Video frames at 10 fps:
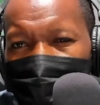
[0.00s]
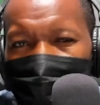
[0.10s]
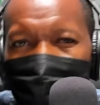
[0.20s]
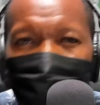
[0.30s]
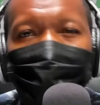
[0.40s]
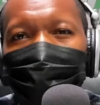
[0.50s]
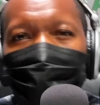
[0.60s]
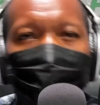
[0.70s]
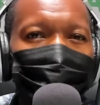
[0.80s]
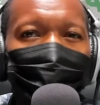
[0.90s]
this is the
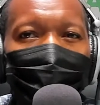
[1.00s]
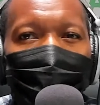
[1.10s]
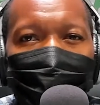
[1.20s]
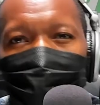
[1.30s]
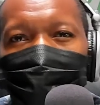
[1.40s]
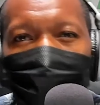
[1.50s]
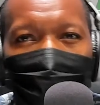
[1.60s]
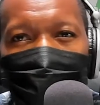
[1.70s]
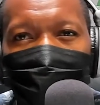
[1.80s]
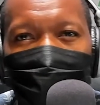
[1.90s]
place where
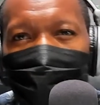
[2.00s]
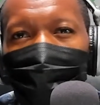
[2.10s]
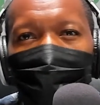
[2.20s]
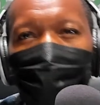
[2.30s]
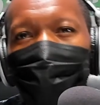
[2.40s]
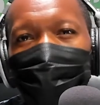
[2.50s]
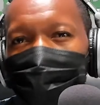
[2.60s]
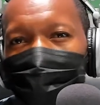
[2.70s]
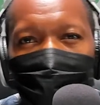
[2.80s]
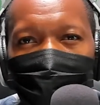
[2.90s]
sometimes the health
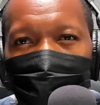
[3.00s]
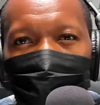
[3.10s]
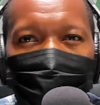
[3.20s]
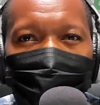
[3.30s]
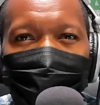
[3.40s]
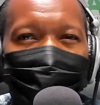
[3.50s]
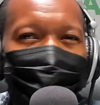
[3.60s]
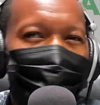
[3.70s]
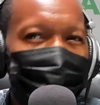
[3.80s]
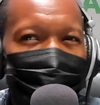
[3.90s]
issue is not really
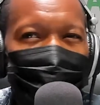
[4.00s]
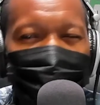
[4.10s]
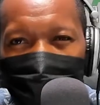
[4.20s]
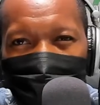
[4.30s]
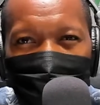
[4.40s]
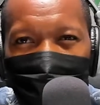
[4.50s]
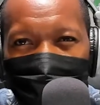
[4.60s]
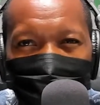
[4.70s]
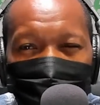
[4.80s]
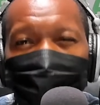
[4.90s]
rigid. It's a bit
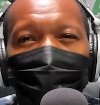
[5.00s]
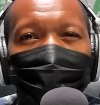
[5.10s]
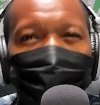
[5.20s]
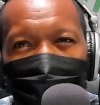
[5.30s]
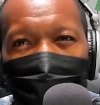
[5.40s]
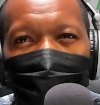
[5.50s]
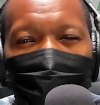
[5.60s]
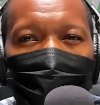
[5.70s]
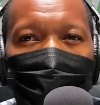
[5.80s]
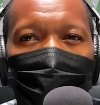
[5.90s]
flexible, fragile.
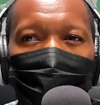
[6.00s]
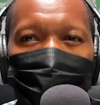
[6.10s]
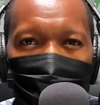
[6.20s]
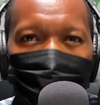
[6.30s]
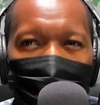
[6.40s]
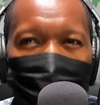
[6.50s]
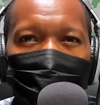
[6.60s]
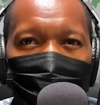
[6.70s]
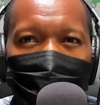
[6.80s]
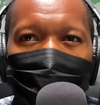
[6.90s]
So why
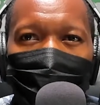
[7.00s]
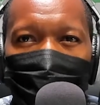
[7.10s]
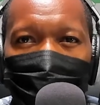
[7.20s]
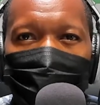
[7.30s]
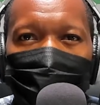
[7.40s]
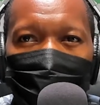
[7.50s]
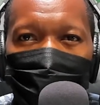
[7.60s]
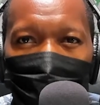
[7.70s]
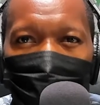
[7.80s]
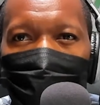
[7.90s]
not bring in these
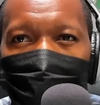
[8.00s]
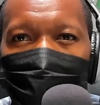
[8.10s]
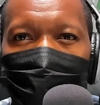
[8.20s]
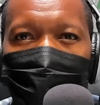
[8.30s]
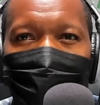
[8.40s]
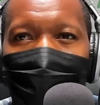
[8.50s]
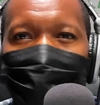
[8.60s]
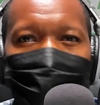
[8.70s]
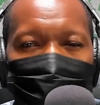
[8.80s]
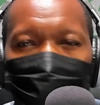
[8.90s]
equipments and
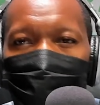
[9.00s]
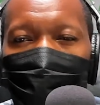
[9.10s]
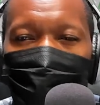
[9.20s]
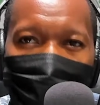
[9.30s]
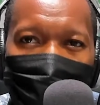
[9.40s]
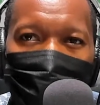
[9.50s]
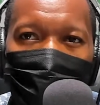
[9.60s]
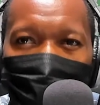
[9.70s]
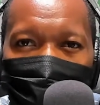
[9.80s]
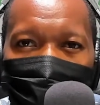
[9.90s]
gadgets and what have you that
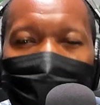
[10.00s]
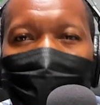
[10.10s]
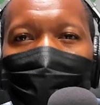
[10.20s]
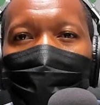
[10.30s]
would make,